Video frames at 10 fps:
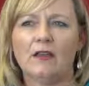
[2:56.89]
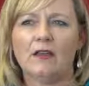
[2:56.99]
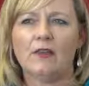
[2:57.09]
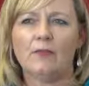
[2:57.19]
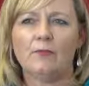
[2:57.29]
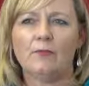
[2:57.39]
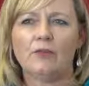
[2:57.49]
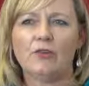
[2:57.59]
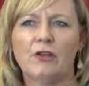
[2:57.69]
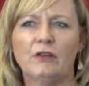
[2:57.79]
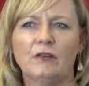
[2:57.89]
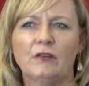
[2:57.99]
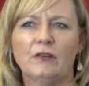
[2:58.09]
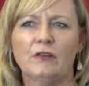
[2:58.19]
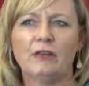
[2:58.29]
you know, trying
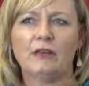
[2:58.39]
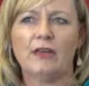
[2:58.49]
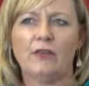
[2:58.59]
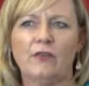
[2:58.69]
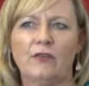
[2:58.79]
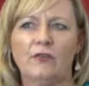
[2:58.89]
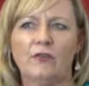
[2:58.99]
to give